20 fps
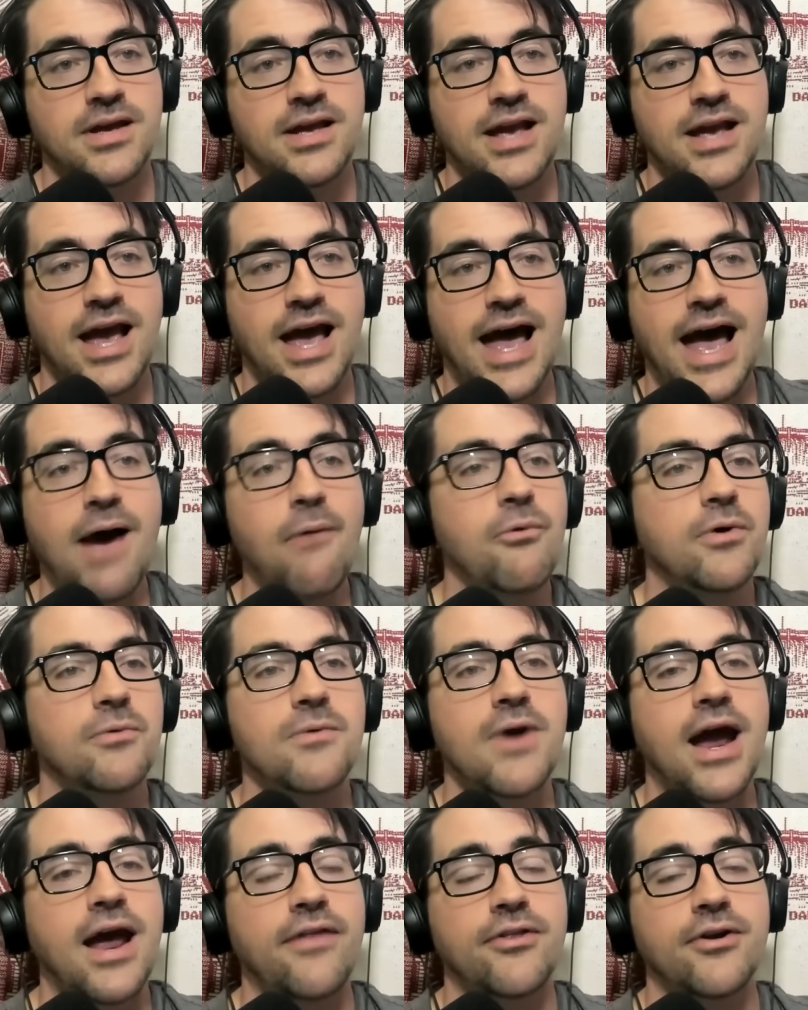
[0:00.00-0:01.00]
I would
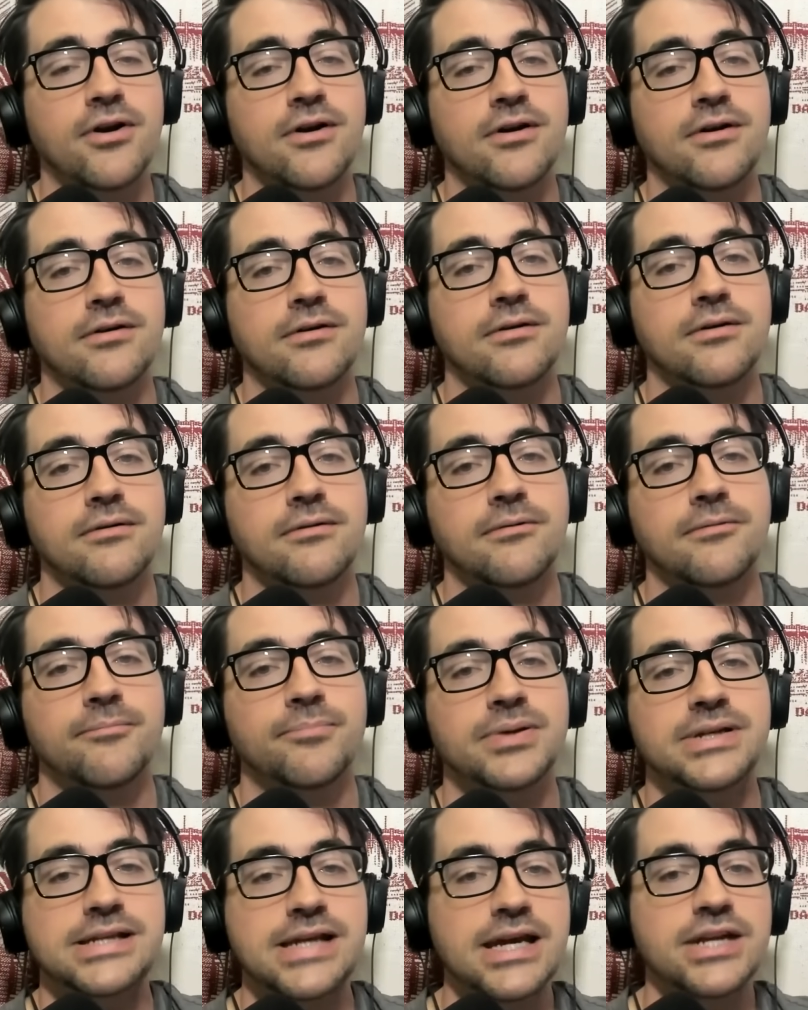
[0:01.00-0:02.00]
rather
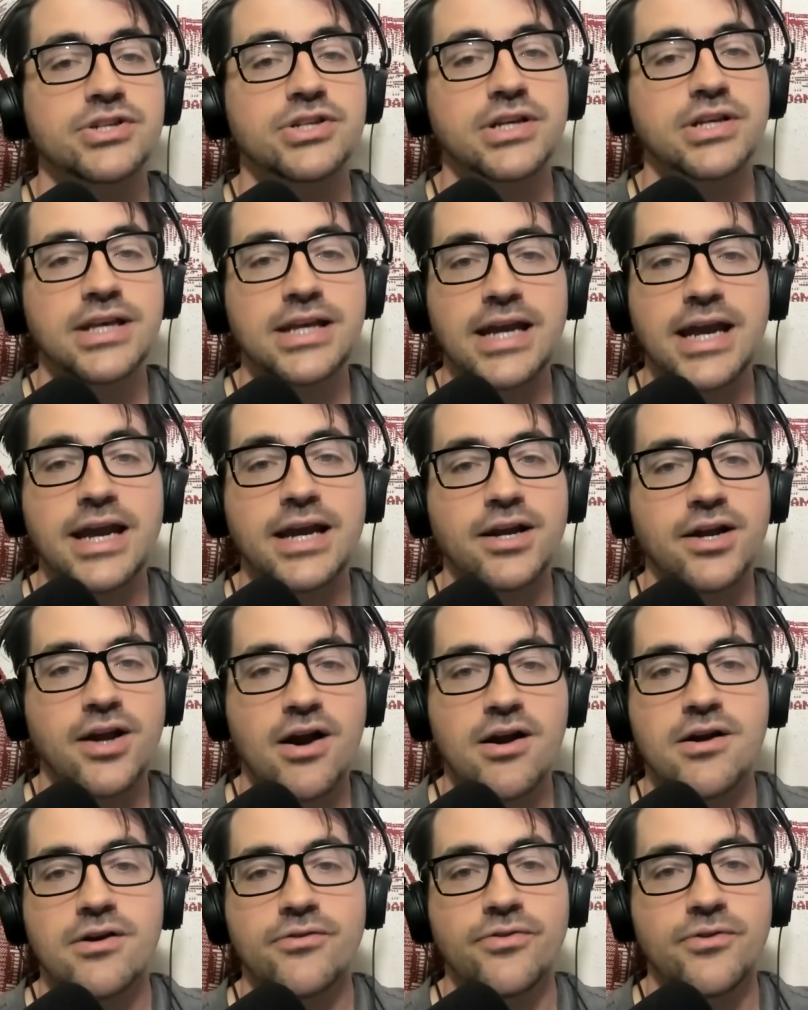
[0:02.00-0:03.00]
potentially
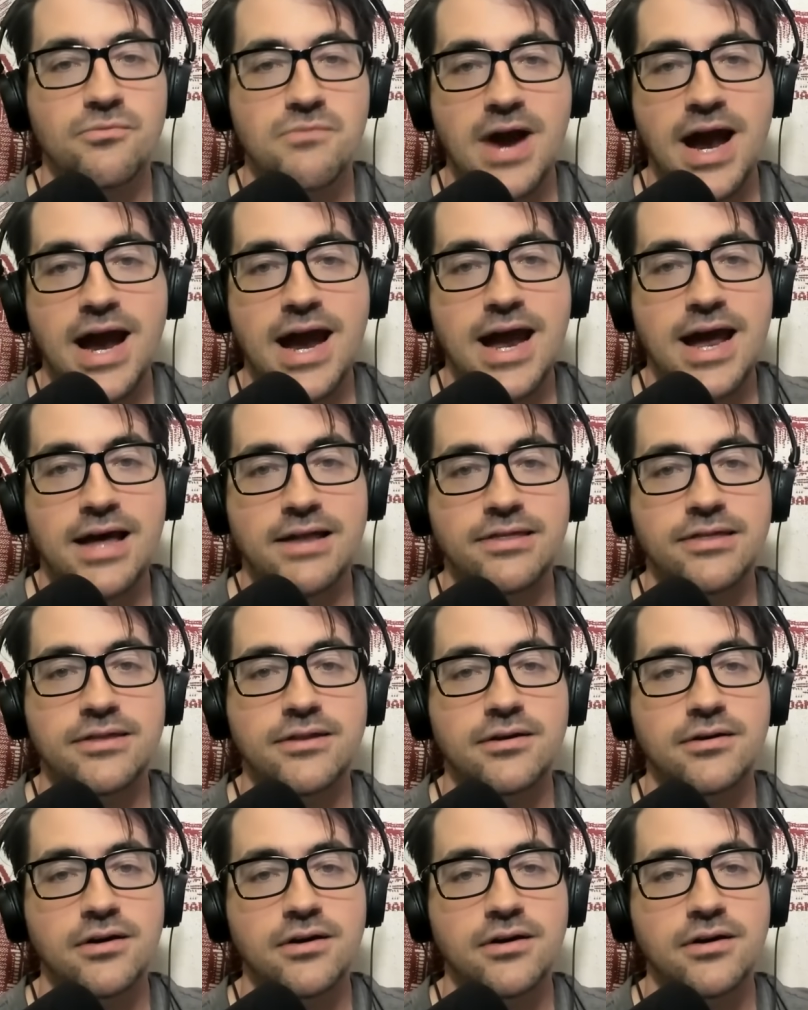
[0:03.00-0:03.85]
incur the wrath